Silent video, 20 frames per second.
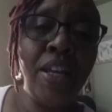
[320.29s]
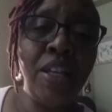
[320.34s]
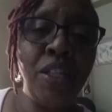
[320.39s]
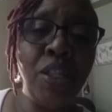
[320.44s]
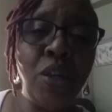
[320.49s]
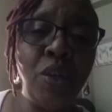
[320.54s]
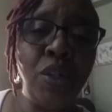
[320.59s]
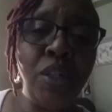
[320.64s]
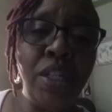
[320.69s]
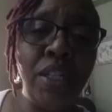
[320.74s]

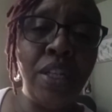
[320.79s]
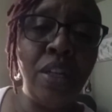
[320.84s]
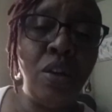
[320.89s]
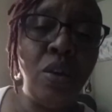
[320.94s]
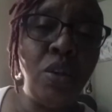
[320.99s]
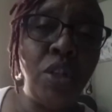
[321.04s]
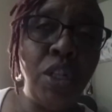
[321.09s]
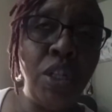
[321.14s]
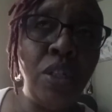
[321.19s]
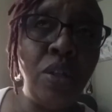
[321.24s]
So she said,
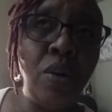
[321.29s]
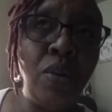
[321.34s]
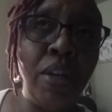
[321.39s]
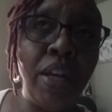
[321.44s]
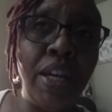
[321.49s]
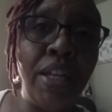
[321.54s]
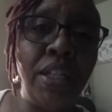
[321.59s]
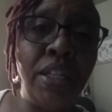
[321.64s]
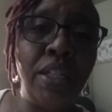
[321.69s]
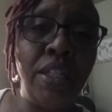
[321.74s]
"No, she's
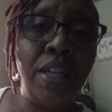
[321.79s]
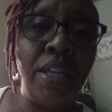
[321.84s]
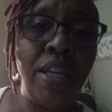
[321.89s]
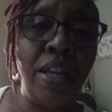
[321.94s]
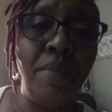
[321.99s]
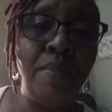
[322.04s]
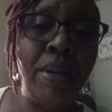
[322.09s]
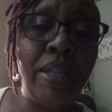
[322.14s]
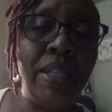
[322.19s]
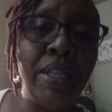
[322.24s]
okay." She said,
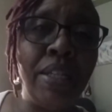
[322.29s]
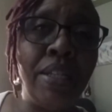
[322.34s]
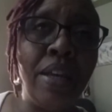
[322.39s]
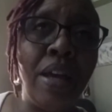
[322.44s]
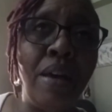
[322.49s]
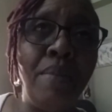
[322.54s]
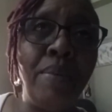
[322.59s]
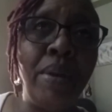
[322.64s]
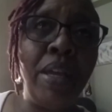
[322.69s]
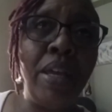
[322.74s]
"EMS is
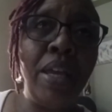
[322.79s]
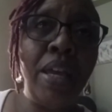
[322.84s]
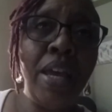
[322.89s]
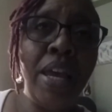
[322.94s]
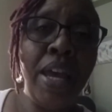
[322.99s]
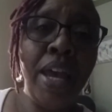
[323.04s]
coming."